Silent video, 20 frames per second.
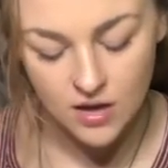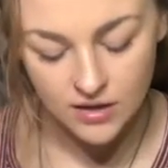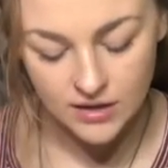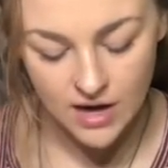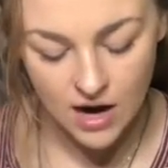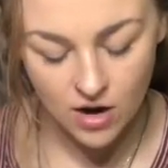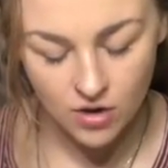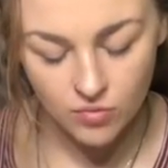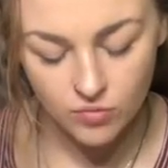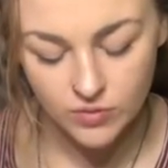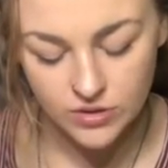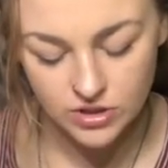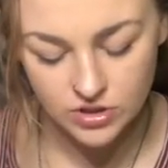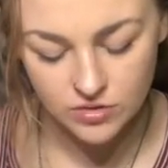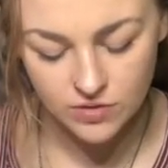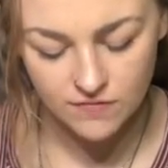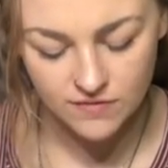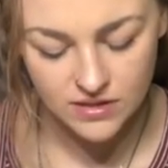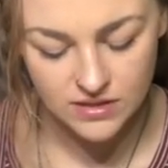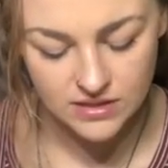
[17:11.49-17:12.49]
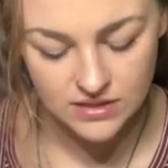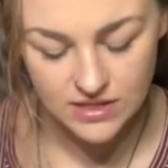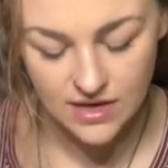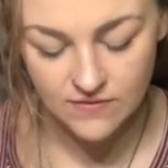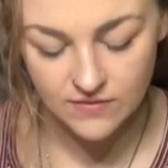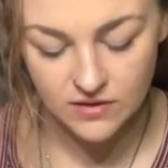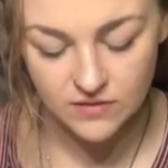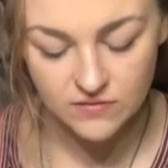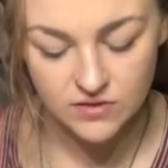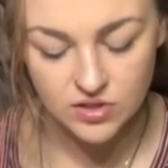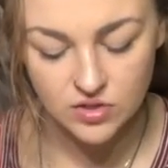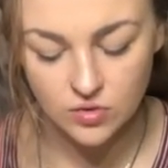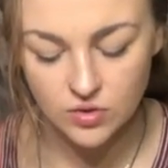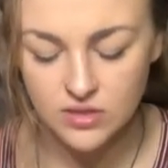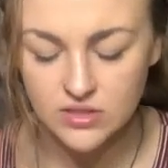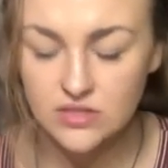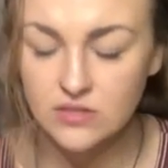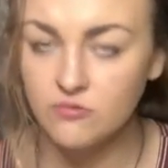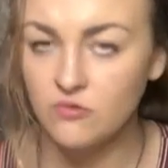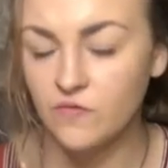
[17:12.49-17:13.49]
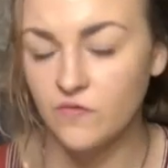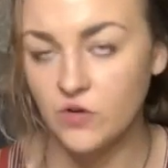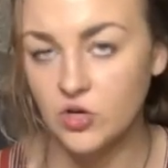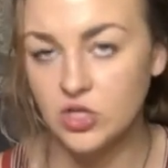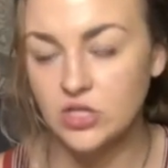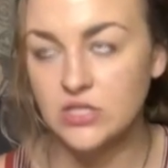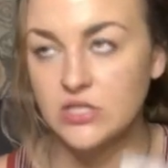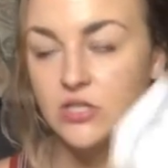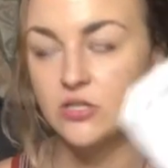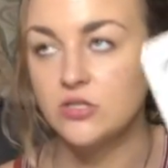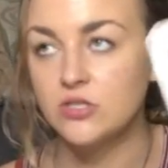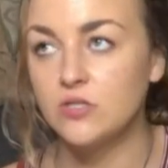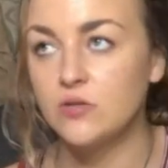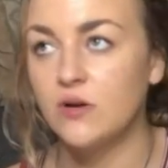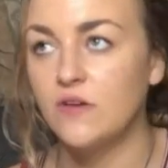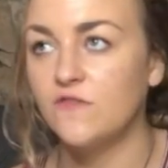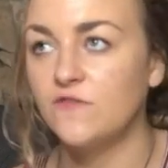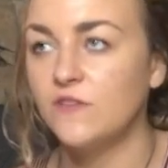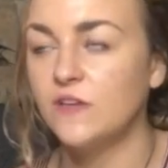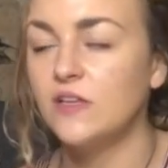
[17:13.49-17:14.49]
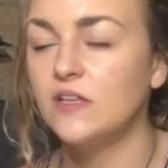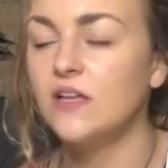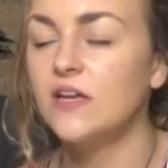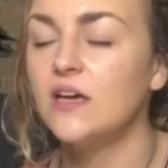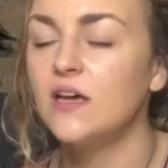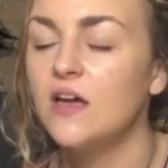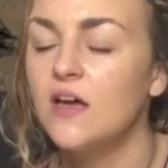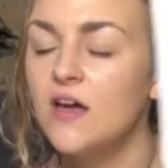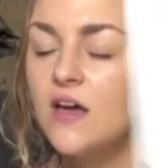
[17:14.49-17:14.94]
Now, we do have the 7 of Swords in reverse here, so I feel like